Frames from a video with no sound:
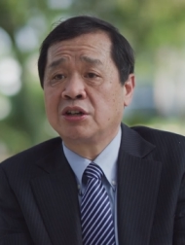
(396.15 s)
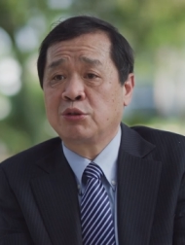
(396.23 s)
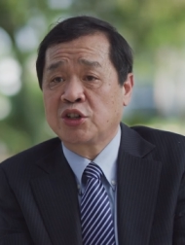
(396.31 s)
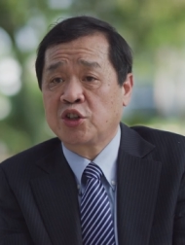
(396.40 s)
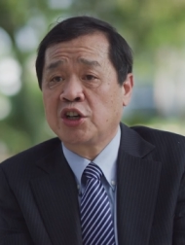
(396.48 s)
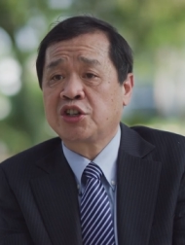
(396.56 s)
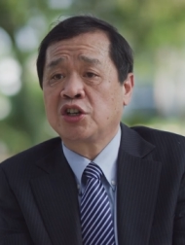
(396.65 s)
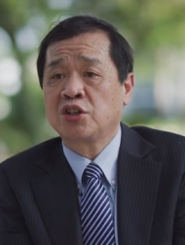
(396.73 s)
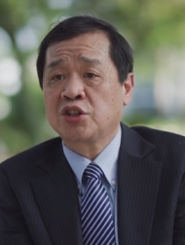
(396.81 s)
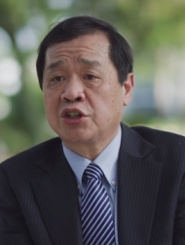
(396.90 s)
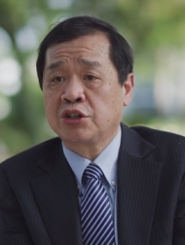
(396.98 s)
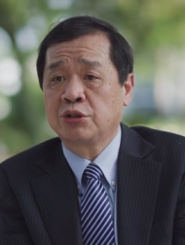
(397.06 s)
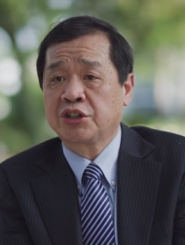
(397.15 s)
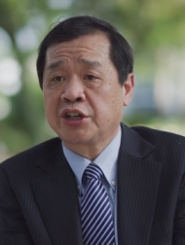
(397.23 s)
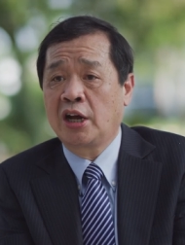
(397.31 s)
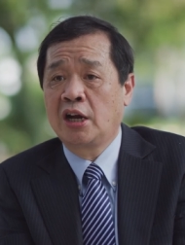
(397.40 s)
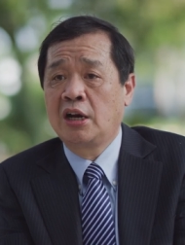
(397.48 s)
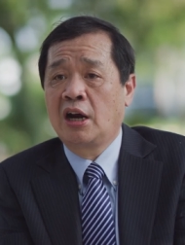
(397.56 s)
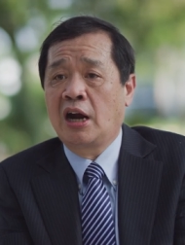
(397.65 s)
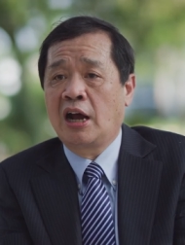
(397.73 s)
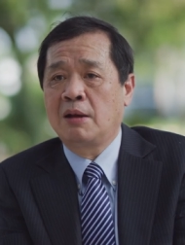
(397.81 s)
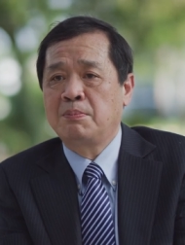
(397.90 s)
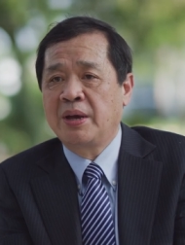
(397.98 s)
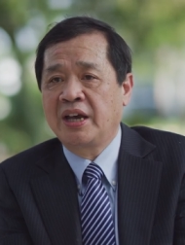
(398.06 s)
Research Institute.
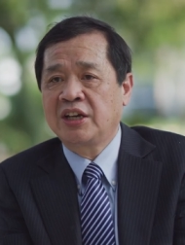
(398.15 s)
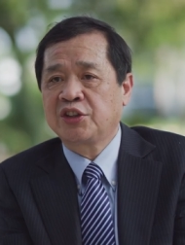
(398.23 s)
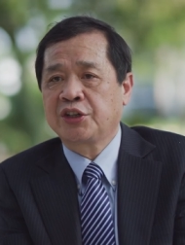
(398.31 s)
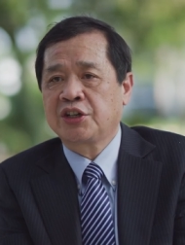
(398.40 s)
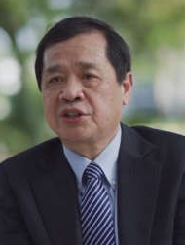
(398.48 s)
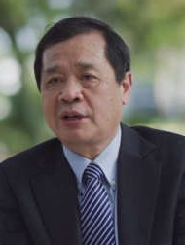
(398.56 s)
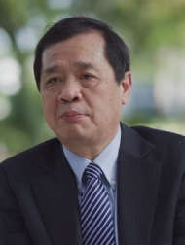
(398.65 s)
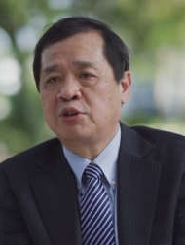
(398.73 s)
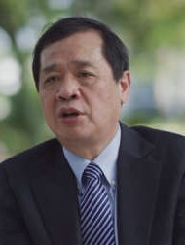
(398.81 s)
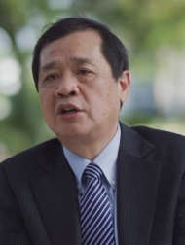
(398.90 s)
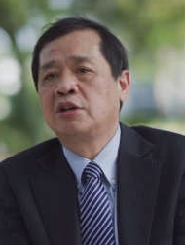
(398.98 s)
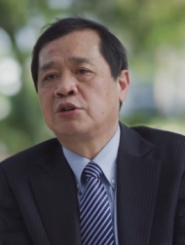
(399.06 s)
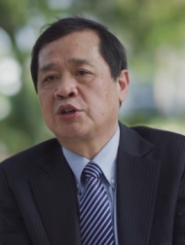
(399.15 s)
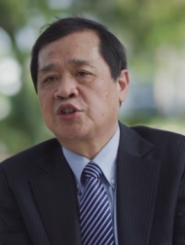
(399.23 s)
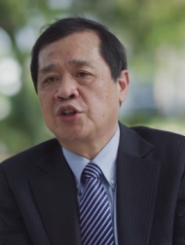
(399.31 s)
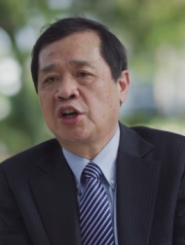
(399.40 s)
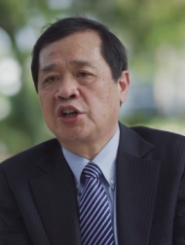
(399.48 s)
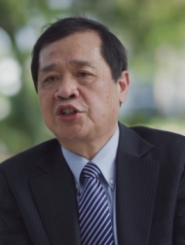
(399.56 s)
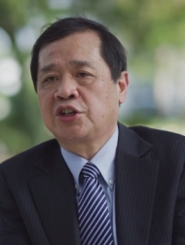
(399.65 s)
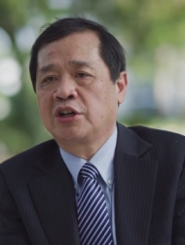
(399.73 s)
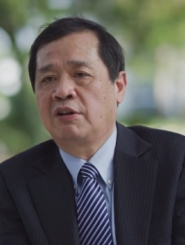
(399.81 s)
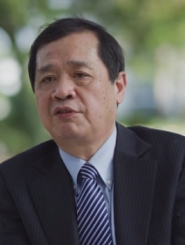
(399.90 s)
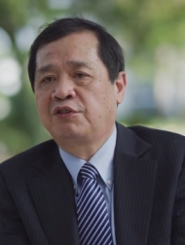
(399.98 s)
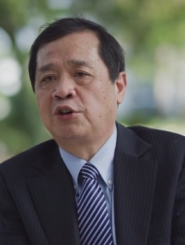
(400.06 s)
I made some research
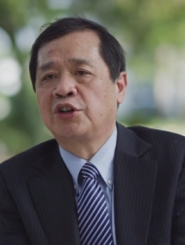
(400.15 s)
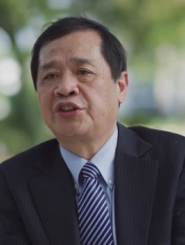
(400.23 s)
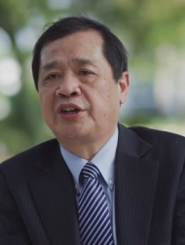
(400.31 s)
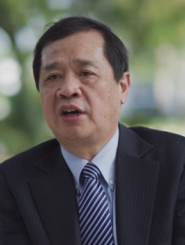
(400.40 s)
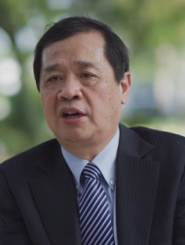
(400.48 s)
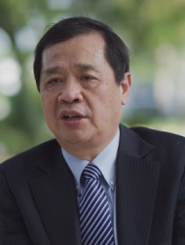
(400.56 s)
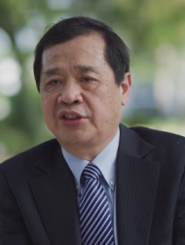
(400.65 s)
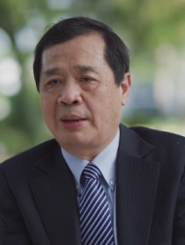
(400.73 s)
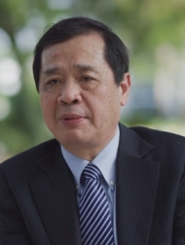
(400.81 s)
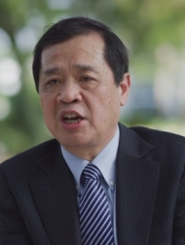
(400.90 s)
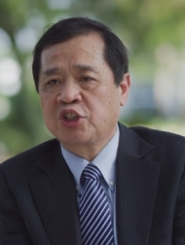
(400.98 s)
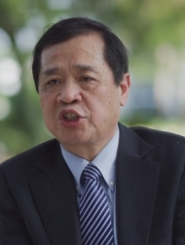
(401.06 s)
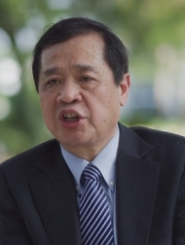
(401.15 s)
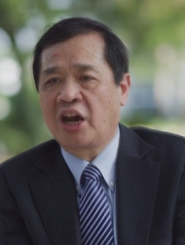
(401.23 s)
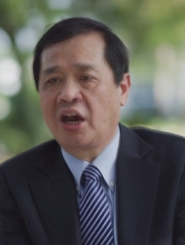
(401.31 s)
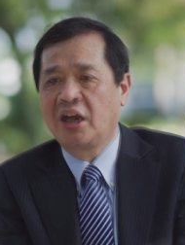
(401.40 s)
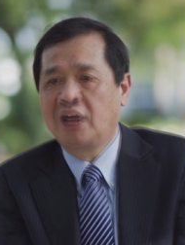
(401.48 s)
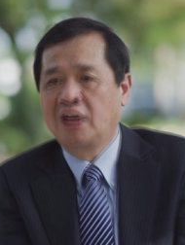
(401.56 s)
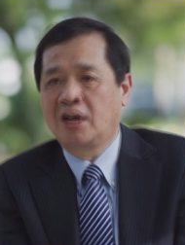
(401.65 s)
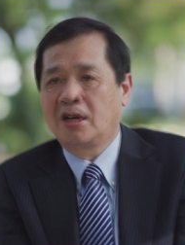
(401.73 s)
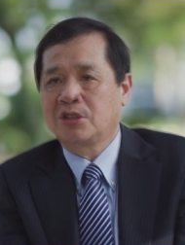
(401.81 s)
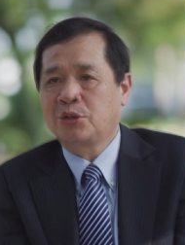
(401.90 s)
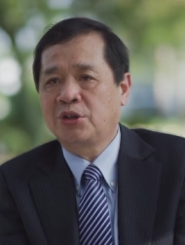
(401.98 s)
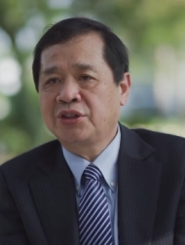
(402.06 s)
for the dementia.
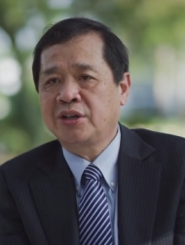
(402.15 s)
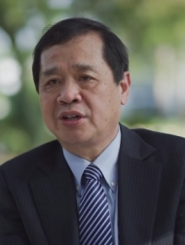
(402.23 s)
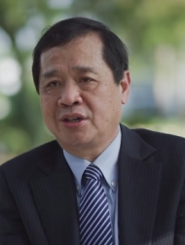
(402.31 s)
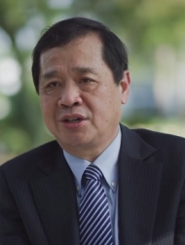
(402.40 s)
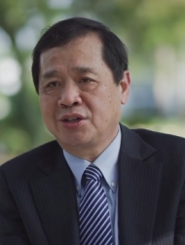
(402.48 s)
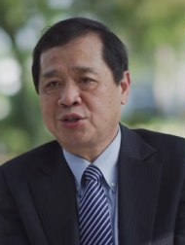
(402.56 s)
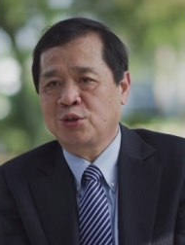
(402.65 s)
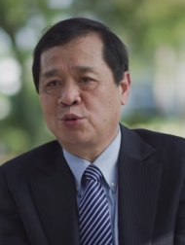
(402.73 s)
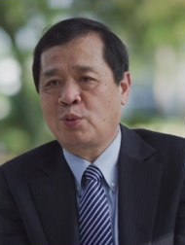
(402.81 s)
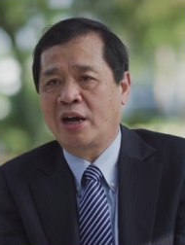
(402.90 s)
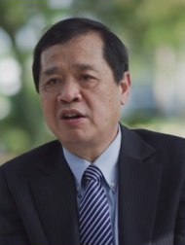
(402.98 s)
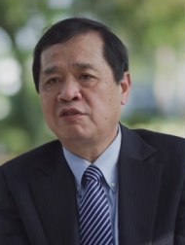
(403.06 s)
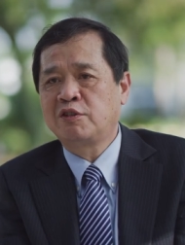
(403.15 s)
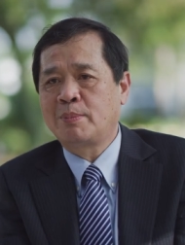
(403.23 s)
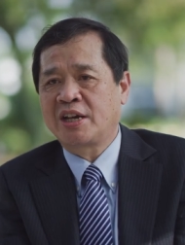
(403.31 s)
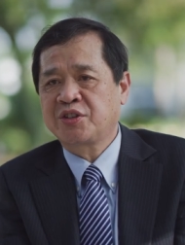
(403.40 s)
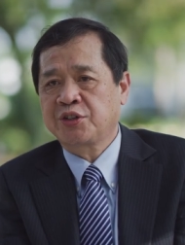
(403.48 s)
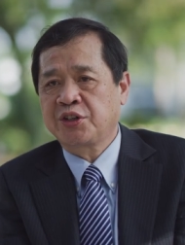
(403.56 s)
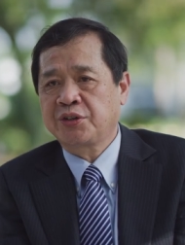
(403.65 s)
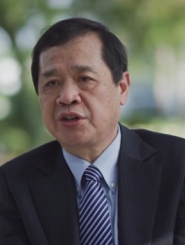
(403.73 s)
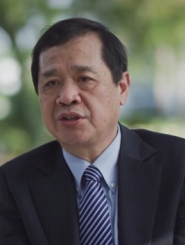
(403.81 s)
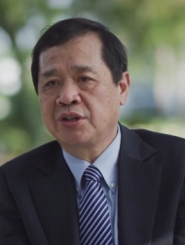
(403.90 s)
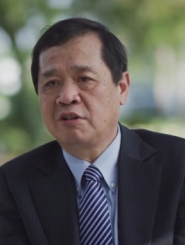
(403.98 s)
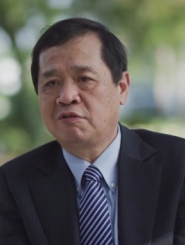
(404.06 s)
Tony is one of my
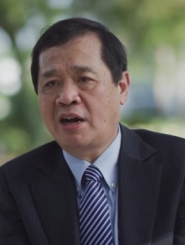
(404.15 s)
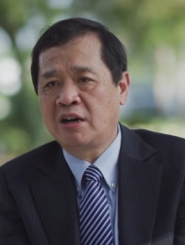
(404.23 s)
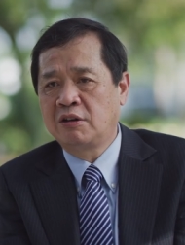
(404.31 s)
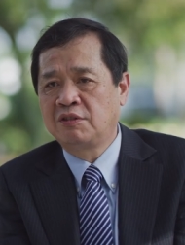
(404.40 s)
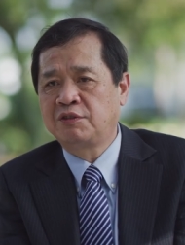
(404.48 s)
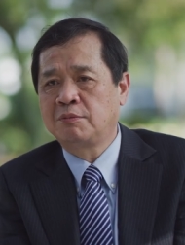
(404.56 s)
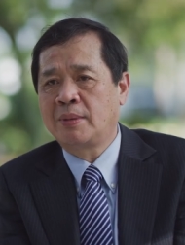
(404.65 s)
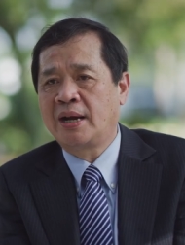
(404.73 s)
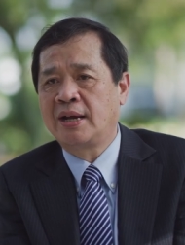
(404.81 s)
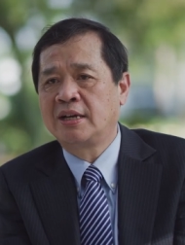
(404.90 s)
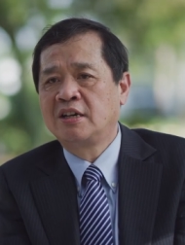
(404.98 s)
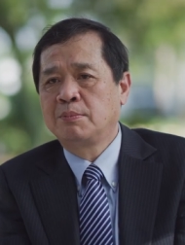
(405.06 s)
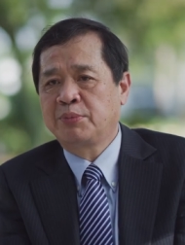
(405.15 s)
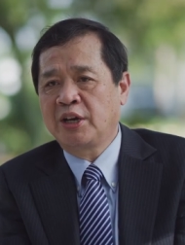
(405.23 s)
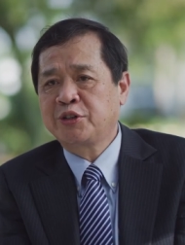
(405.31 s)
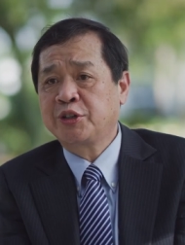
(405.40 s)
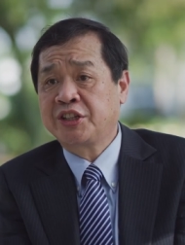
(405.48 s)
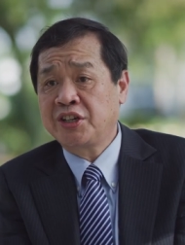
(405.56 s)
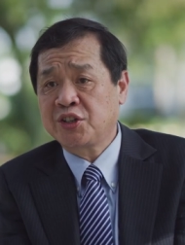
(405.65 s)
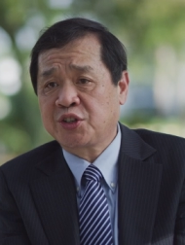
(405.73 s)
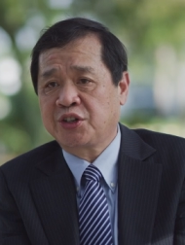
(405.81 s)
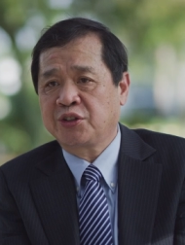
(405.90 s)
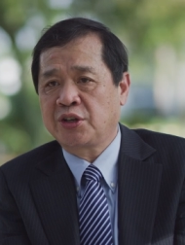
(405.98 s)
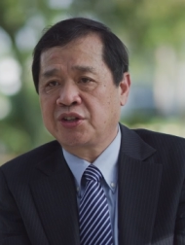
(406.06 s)
students, one of my PhD
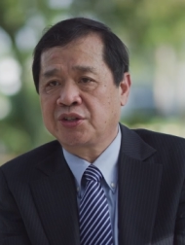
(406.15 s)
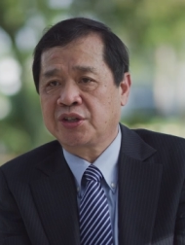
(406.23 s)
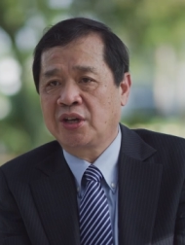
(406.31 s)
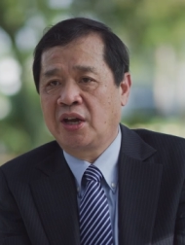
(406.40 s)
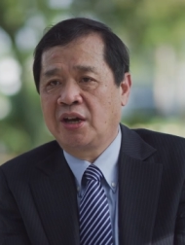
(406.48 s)
students.